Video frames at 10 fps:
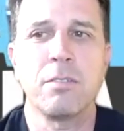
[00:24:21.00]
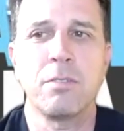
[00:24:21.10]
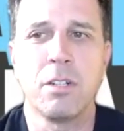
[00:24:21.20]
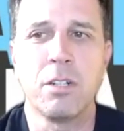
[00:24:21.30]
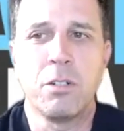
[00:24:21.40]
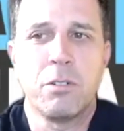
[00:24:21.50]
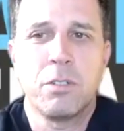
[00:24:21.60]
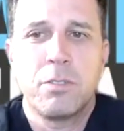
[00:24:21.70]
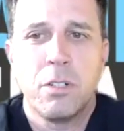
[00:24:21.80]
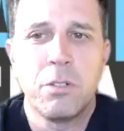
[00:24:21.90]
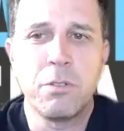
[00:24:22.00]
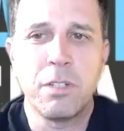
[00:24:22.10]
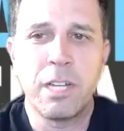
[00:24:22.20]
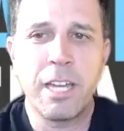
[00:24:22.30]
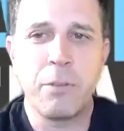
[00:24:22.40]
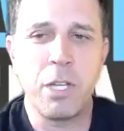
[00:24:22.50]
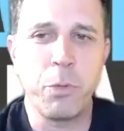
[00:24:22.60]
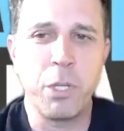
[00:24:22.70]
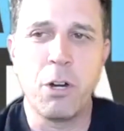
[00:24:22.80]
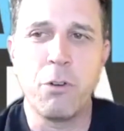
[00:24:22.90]
Right? So again,
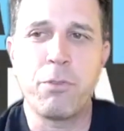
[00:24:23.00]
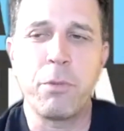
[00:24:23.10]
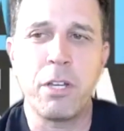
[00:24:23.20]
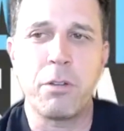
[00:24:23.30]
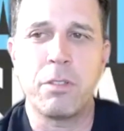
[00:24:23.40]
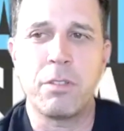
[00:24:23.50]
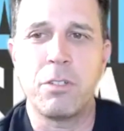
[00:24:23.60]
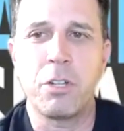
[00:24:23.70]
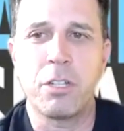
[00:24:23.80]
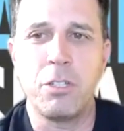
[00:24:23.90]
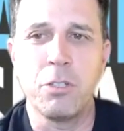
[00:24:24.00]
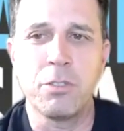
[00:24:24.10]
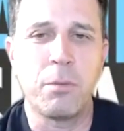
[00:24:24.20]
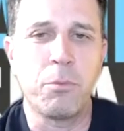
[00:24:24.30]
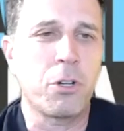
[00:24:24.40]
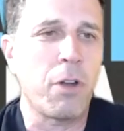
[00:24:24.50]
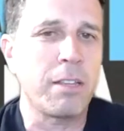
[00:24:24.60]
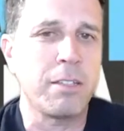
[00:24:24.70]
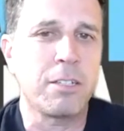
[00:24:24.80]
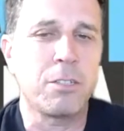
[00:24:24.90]
we know from here that you can use
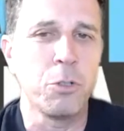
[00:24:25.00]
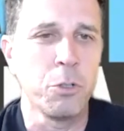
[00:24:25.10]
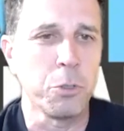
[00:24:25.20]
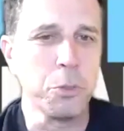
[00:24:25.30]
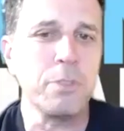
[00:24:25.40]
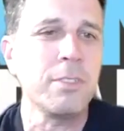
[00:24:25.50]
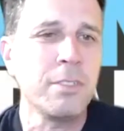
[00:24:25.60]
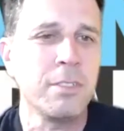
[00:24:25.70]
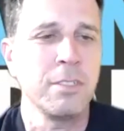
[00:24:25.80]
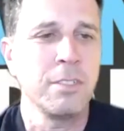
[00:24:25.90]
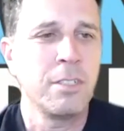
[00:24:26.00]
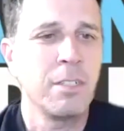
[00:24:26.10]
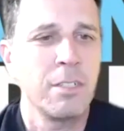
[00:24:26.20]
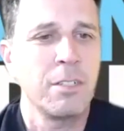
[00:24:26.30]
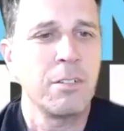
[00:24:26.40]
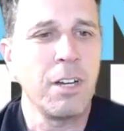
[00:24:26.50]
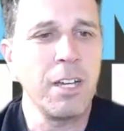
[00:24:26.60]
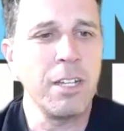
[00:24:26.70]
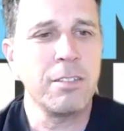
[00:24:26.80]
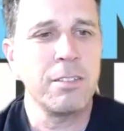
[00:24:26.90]
democratic tools,
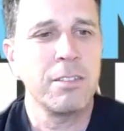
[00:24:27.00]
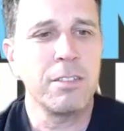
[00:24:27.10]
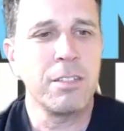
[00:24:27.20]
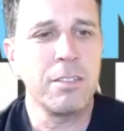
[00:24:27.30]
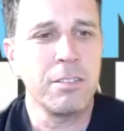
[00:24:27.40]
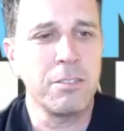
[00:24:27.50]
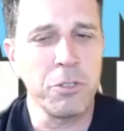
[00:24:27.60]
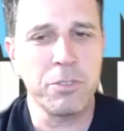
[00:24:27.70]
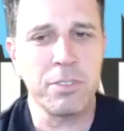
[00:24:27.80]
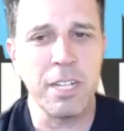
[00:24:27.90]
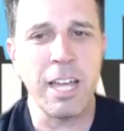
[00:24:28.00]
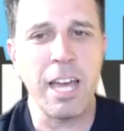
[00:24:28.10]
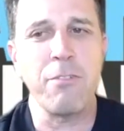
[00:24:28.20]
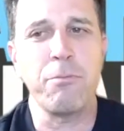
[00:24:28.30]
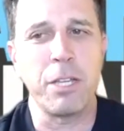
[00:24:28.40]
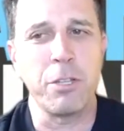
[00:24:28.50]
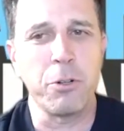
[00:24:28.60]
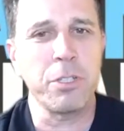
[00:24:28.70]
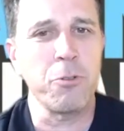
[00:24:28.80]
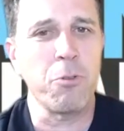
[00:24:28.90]
right, to still have
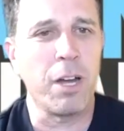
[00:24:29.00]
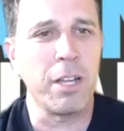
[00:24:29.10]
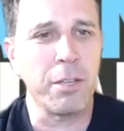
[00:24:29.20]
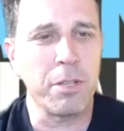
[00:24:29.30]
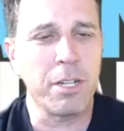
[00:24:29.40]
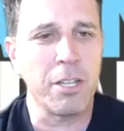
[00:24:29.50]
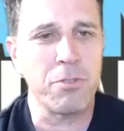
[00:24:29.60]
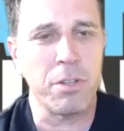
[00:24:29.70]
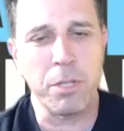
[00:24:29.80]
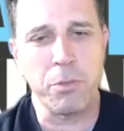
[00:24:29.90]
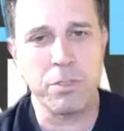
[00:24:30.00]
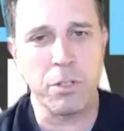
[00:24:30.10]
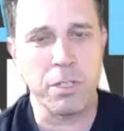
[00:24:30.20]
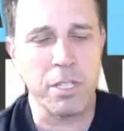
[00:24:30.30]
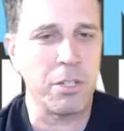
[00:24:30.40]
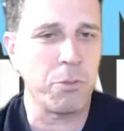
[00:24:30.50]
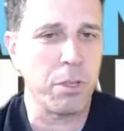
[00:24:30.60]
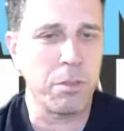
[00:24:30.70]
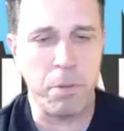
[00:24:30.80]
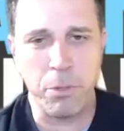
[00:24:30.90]
minority running the country. I mean, we saw it here
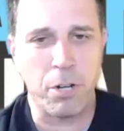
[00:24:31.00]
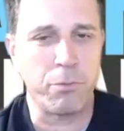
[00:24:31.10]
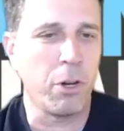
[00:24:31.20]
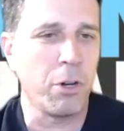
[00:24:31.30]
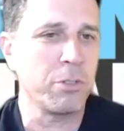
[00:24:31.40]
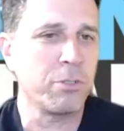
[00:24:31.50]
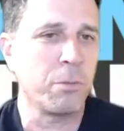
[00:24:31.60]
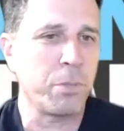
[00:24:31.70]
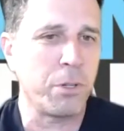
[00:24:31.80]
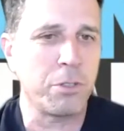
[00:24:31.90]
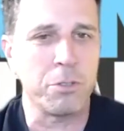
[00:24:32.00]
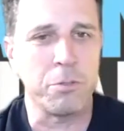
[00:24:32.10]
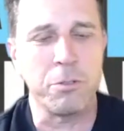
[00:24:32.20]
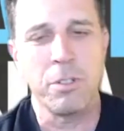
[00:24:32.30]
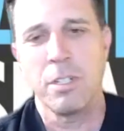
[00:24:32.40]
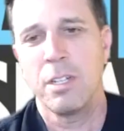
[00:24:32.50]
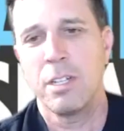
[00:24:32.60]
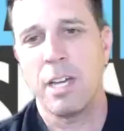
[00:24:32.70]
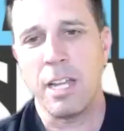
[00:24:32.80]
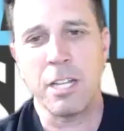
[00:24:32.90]
with popular votes comparing to
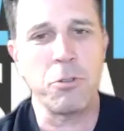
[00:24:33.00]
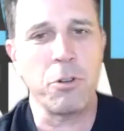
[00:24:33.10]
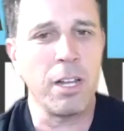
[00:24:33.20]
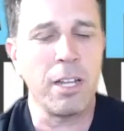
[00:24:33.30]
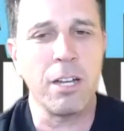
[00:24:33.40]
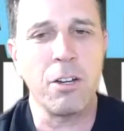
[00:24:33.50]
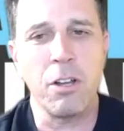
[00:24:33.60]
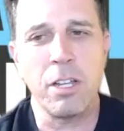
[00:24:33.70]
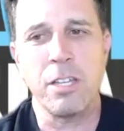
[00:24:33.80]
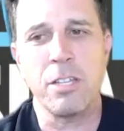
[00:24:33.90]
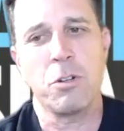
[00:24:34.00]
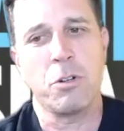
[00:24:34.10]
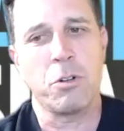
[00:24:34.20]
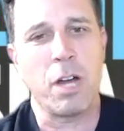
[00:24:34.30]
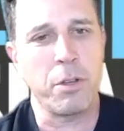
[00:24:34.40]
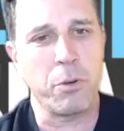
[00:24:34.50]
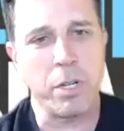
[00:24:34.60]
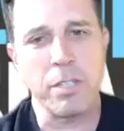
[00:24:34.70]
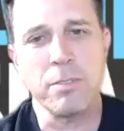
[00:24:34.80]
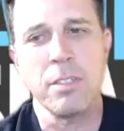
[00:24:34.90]
electoral college or other
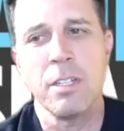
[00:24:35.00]
ways.